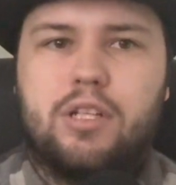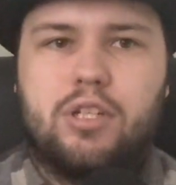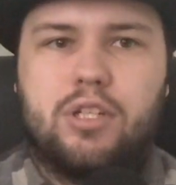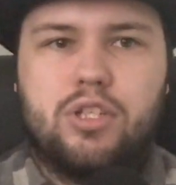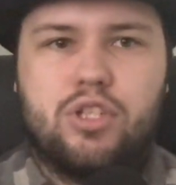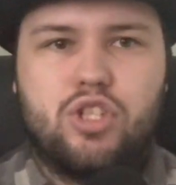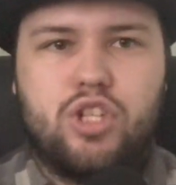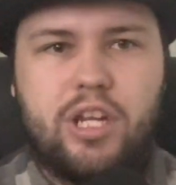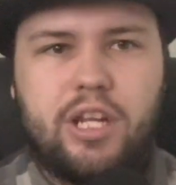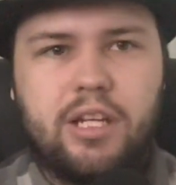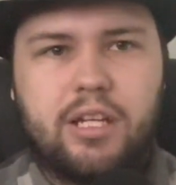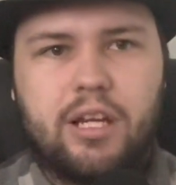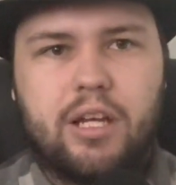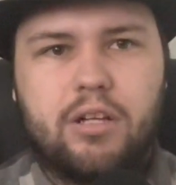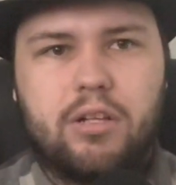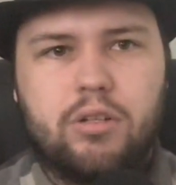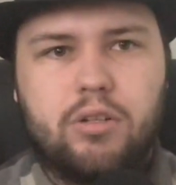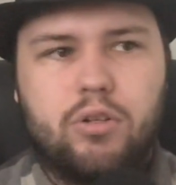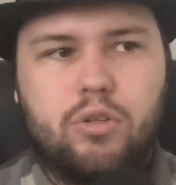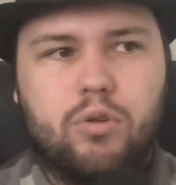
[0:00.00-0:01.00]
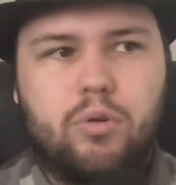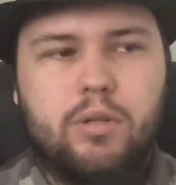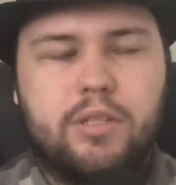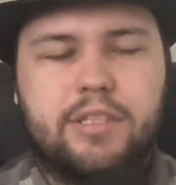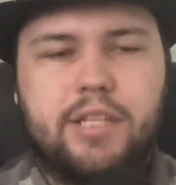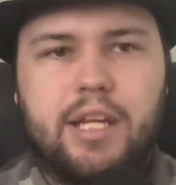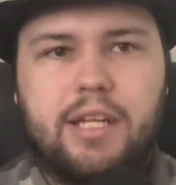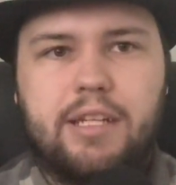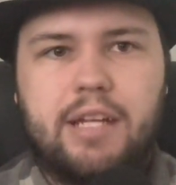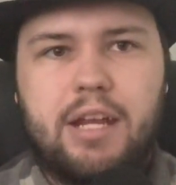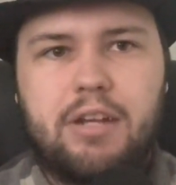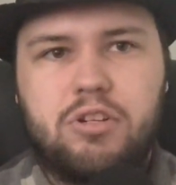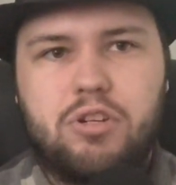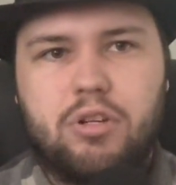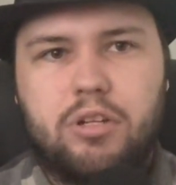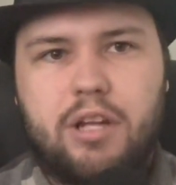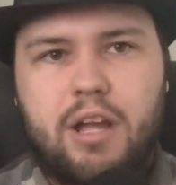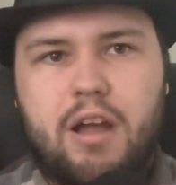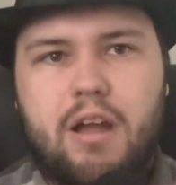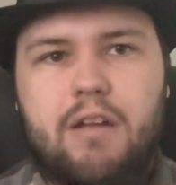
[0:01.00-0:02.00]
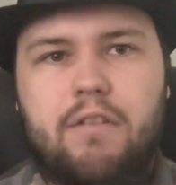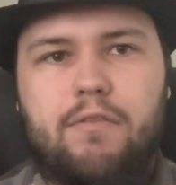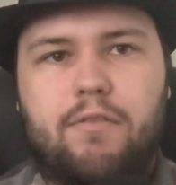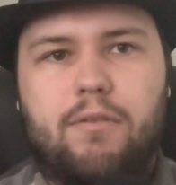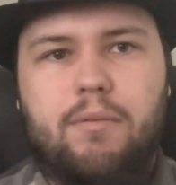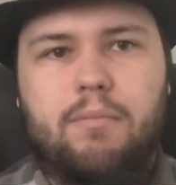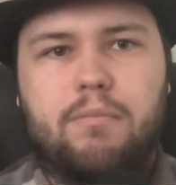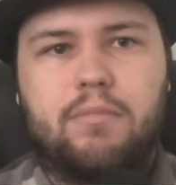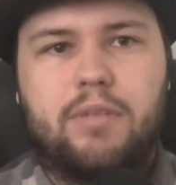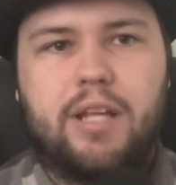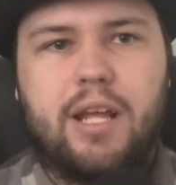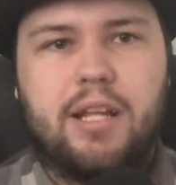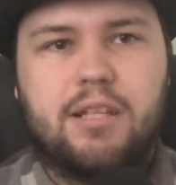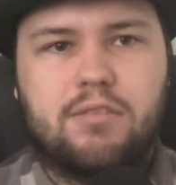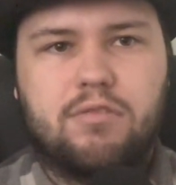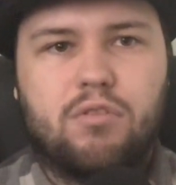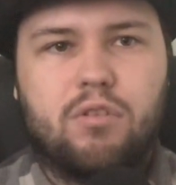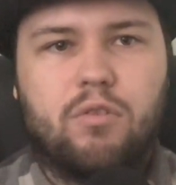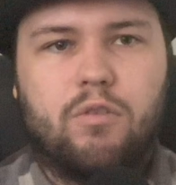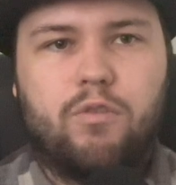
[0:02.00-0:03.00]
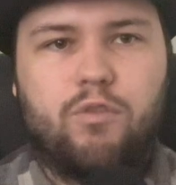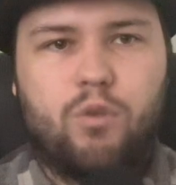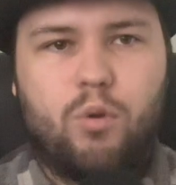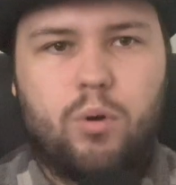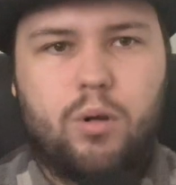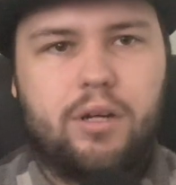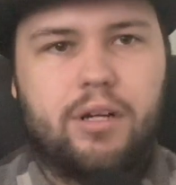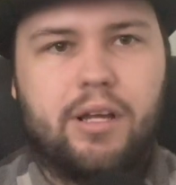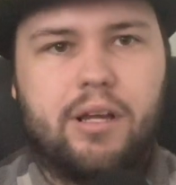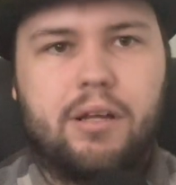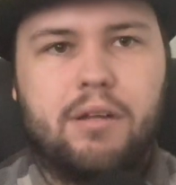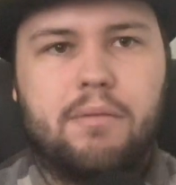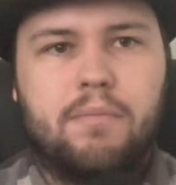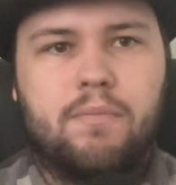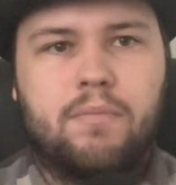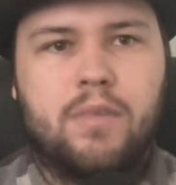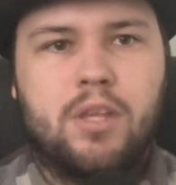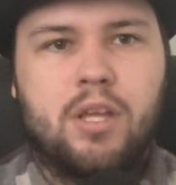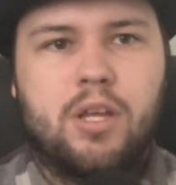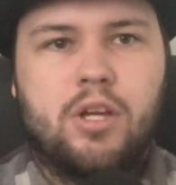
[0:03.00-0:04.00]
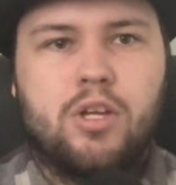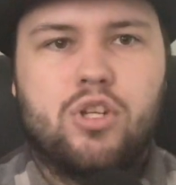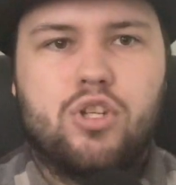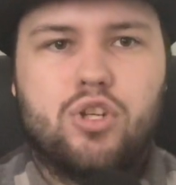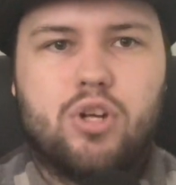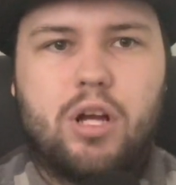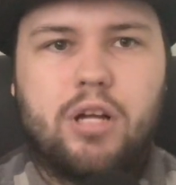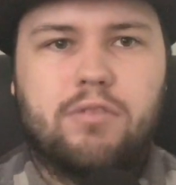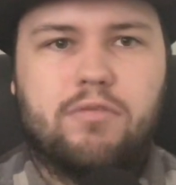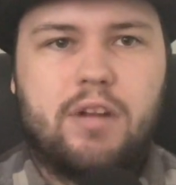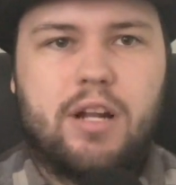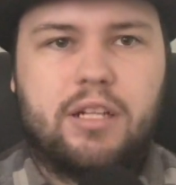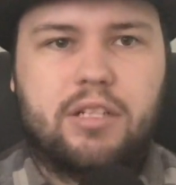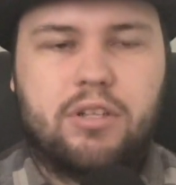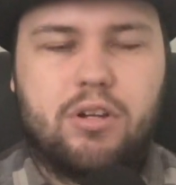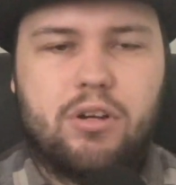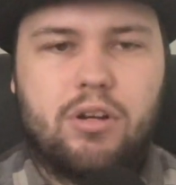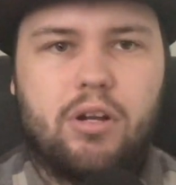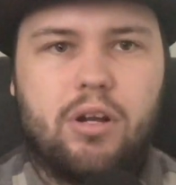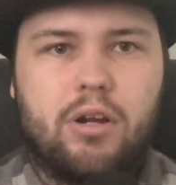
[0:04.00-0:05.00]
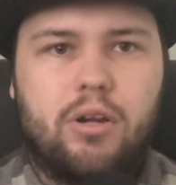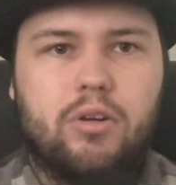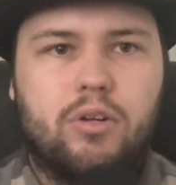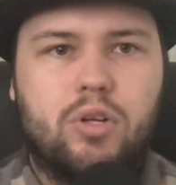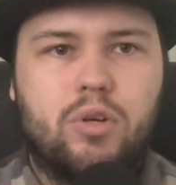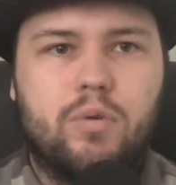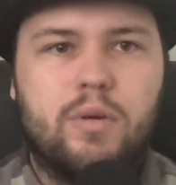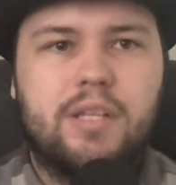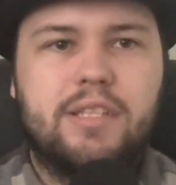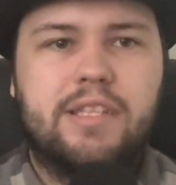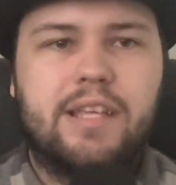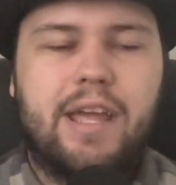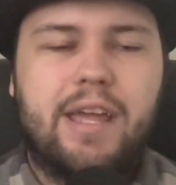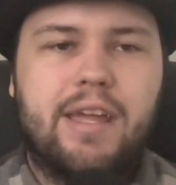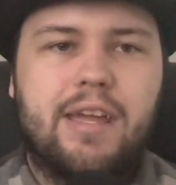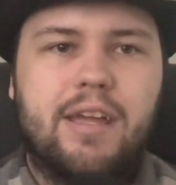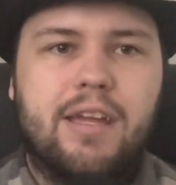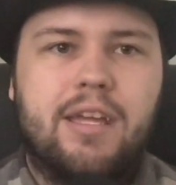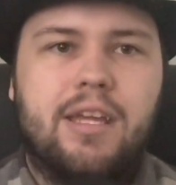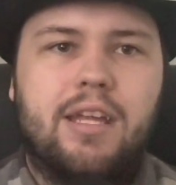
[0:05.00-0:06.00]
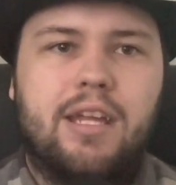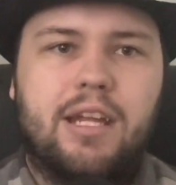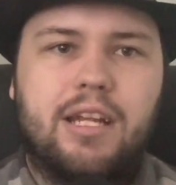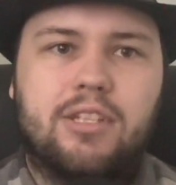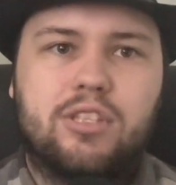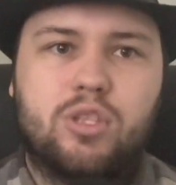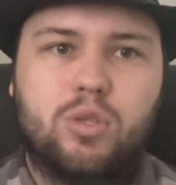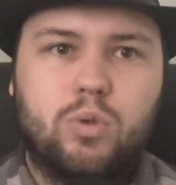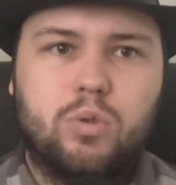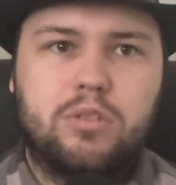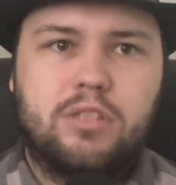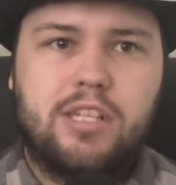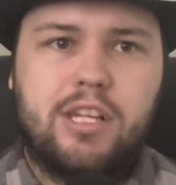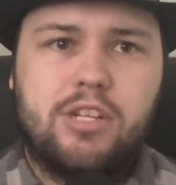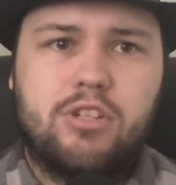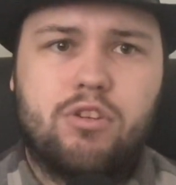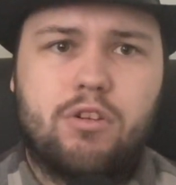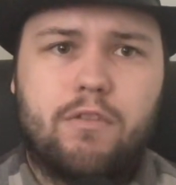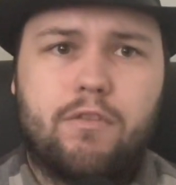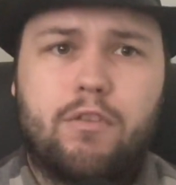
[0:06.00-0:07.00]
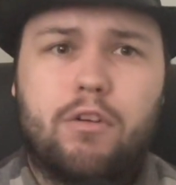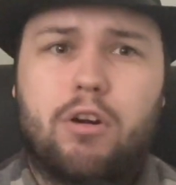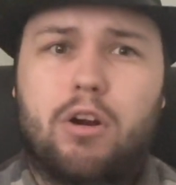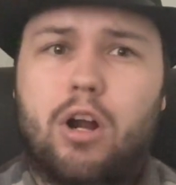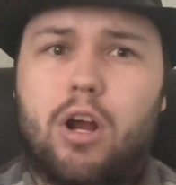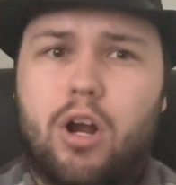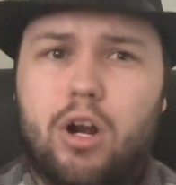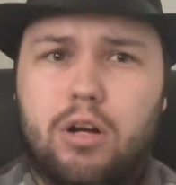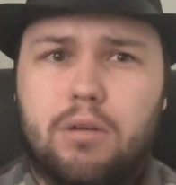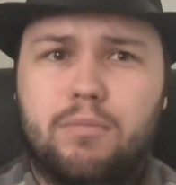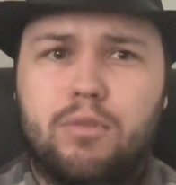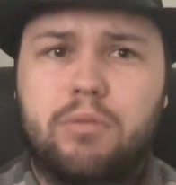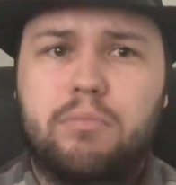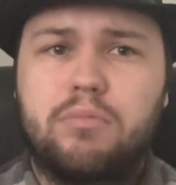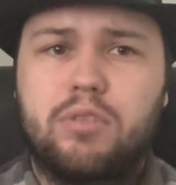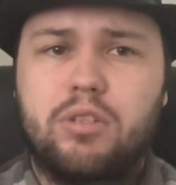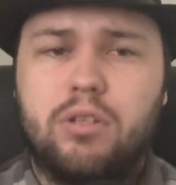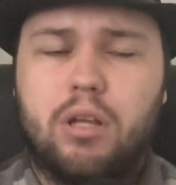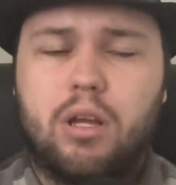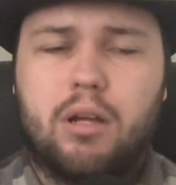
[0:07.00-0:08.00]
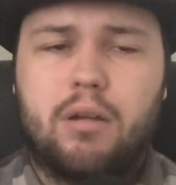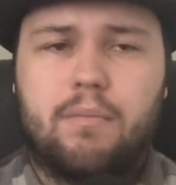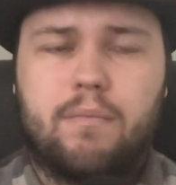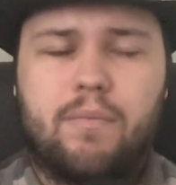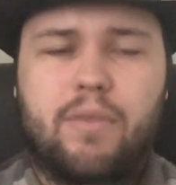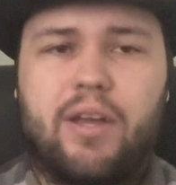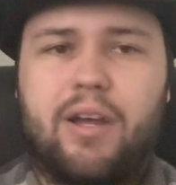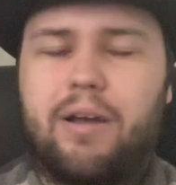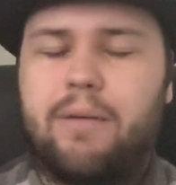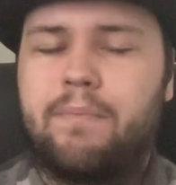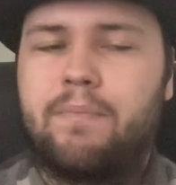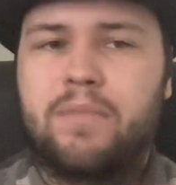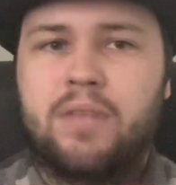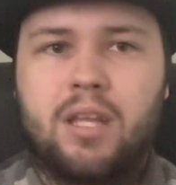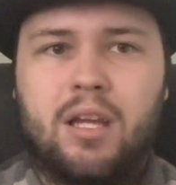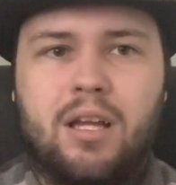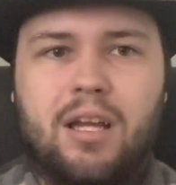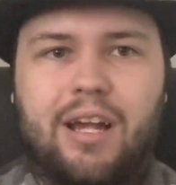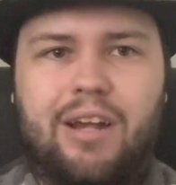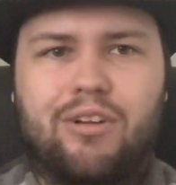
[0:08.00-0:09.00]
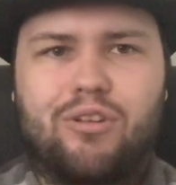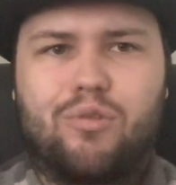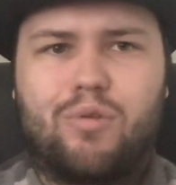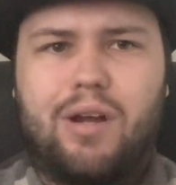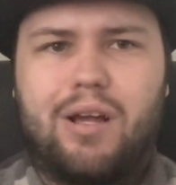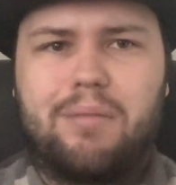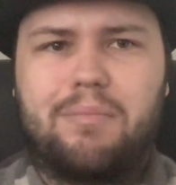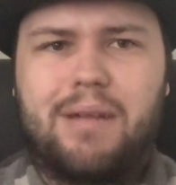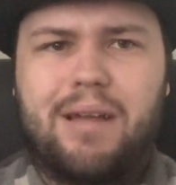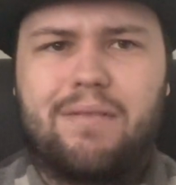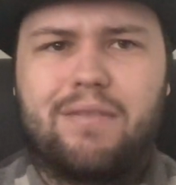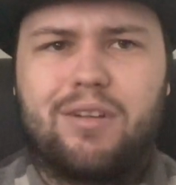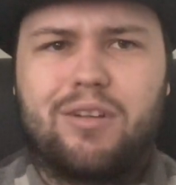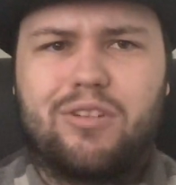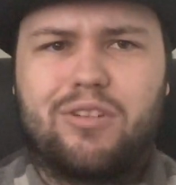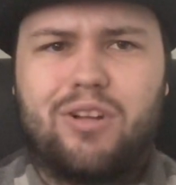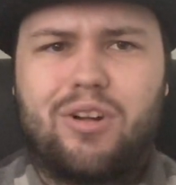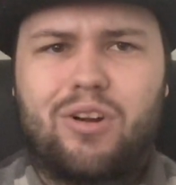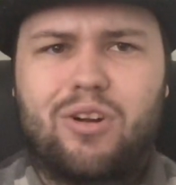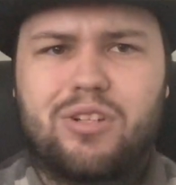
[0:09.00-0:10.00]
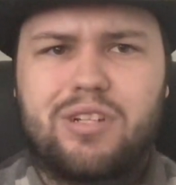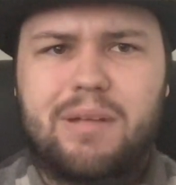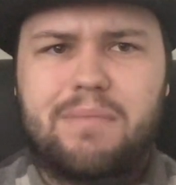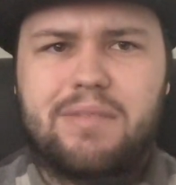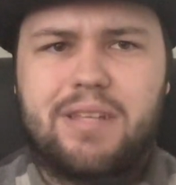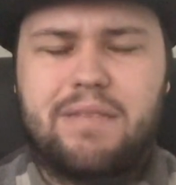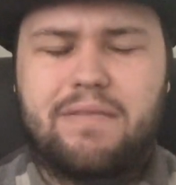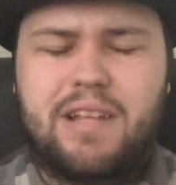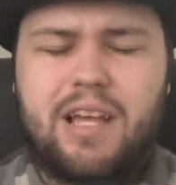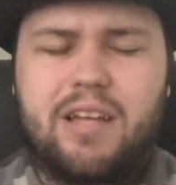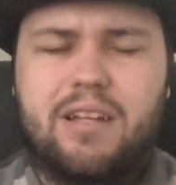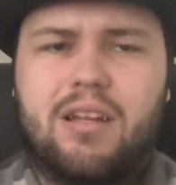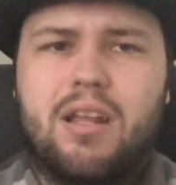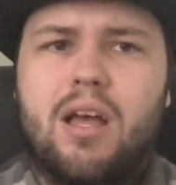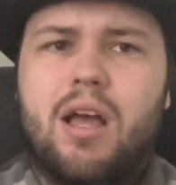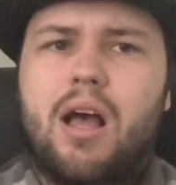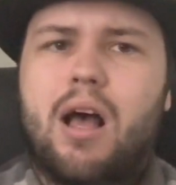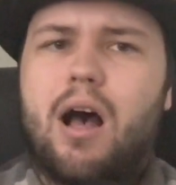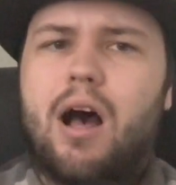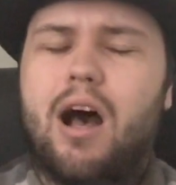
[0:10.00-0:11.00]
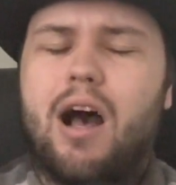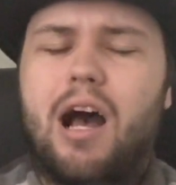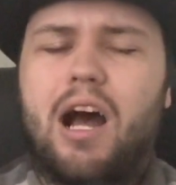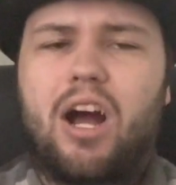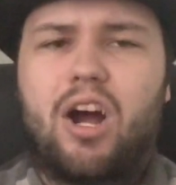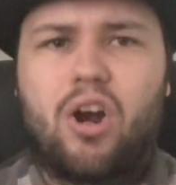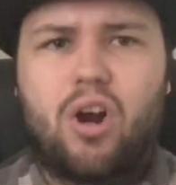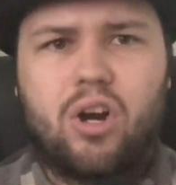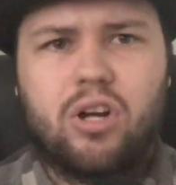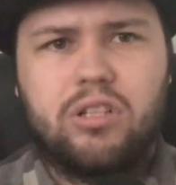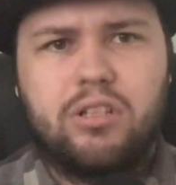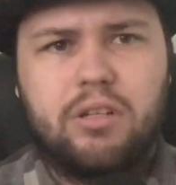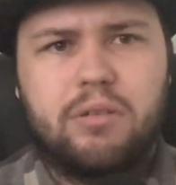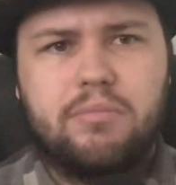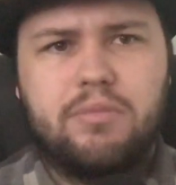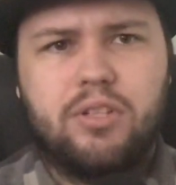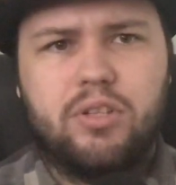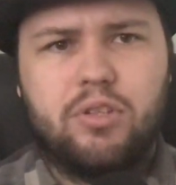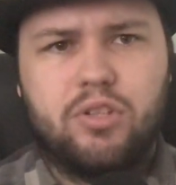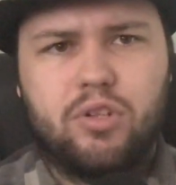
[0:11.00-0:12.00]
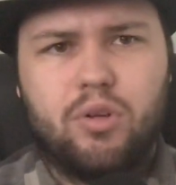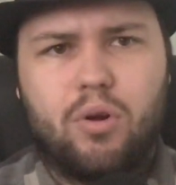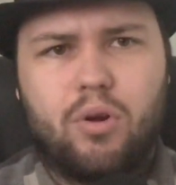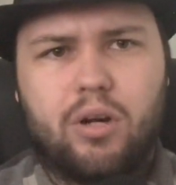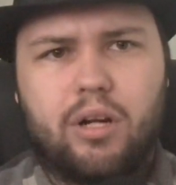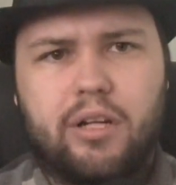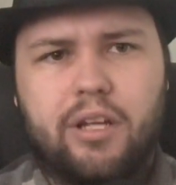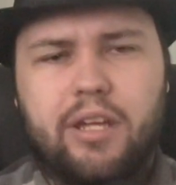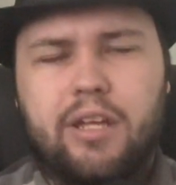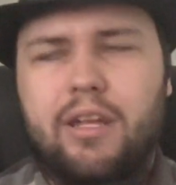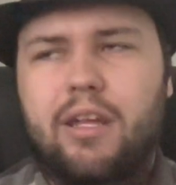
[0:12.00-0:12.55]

Gina, who is a nature guide from Gainesville, Florida. Sean Rector, who is a school teacher for Harlem. I don't know why I'm having a hard time saying that. Harlem, New York.